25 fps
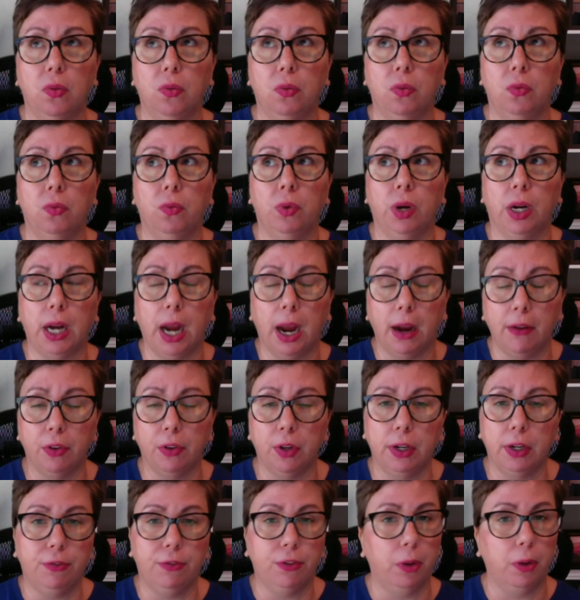
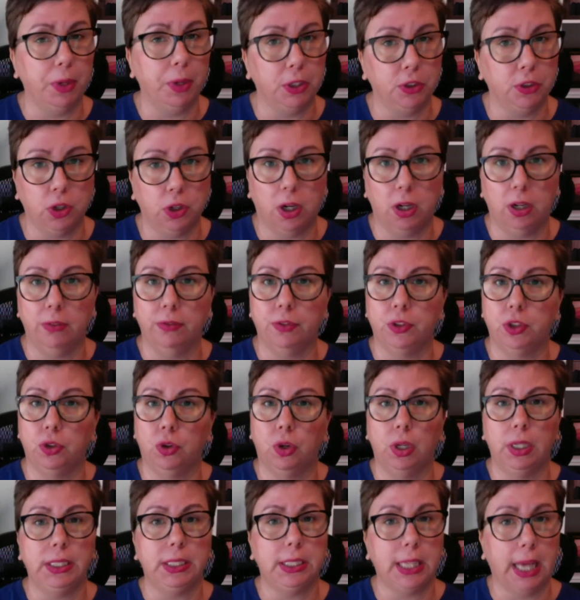recovery from your drug of
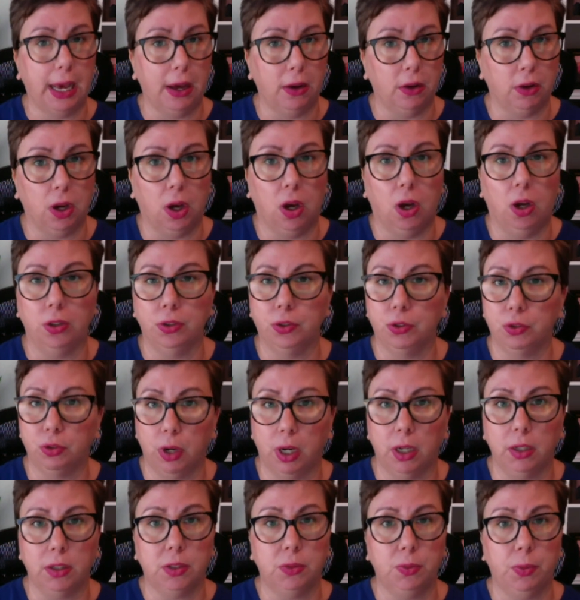choice, alcohol,
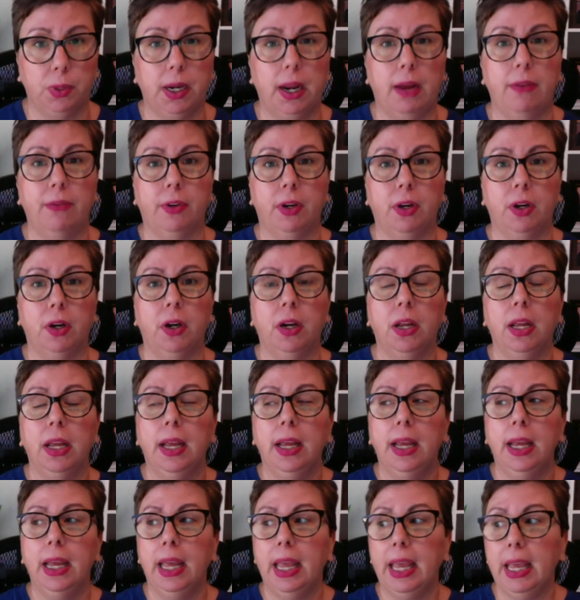drugs, whatever,
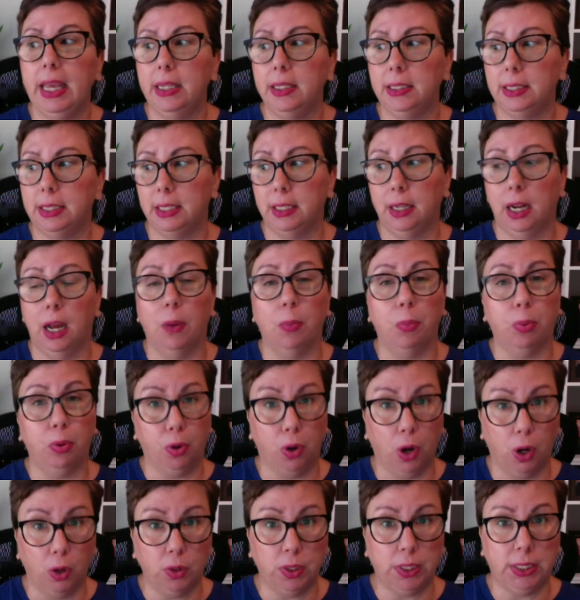isn't a
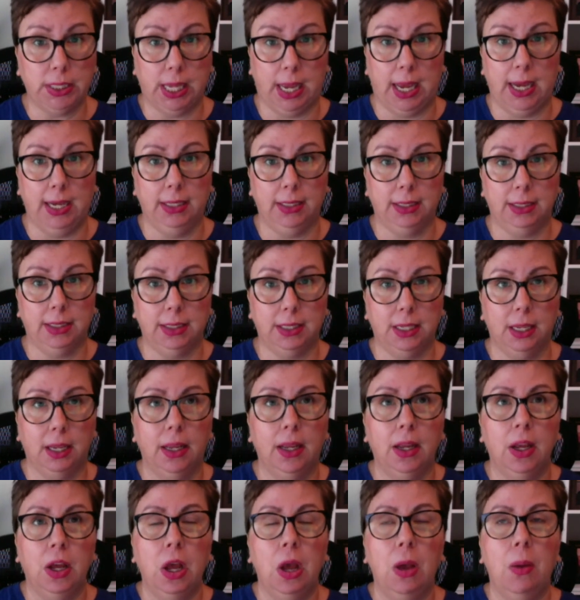process,
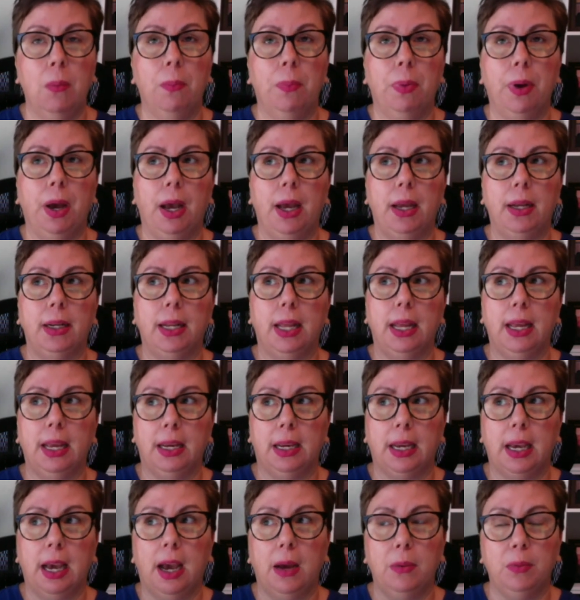but
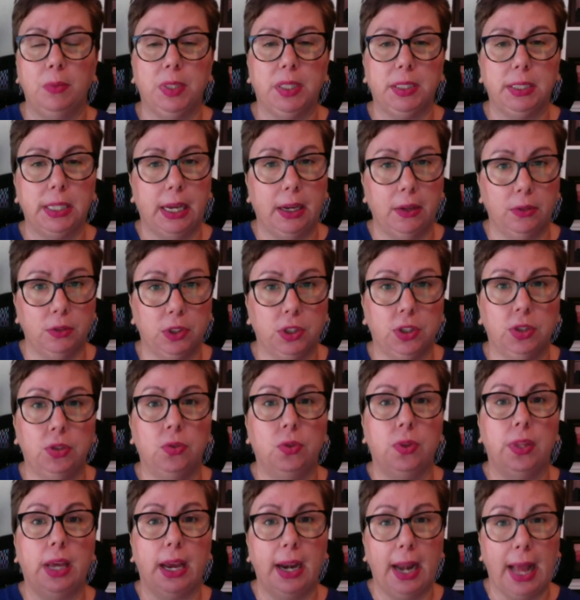it comes down
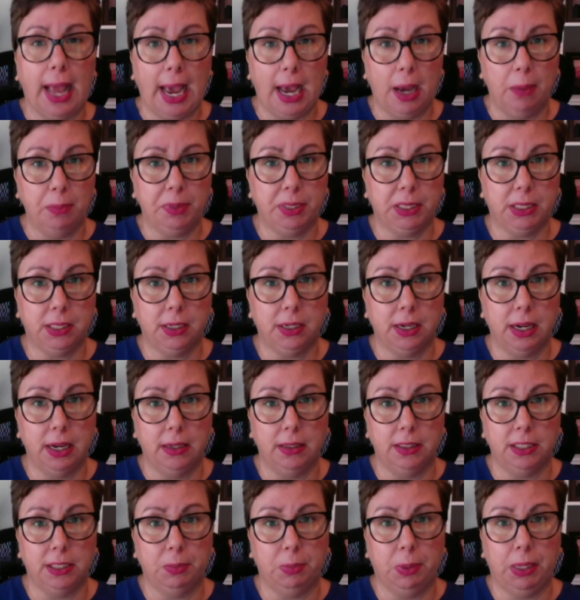to that
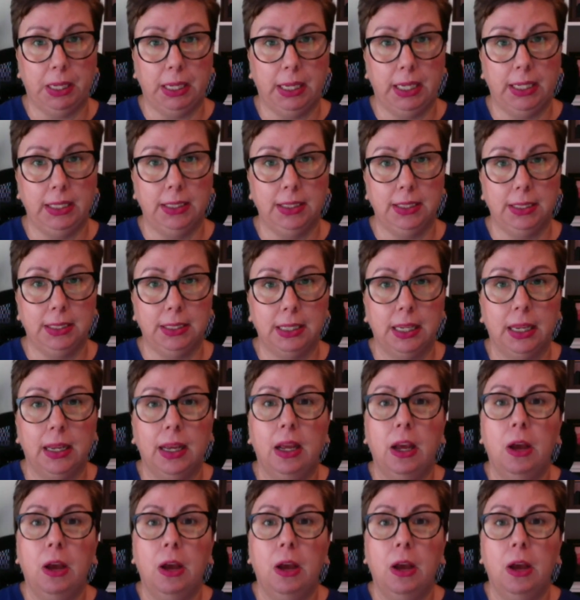abstinence piece.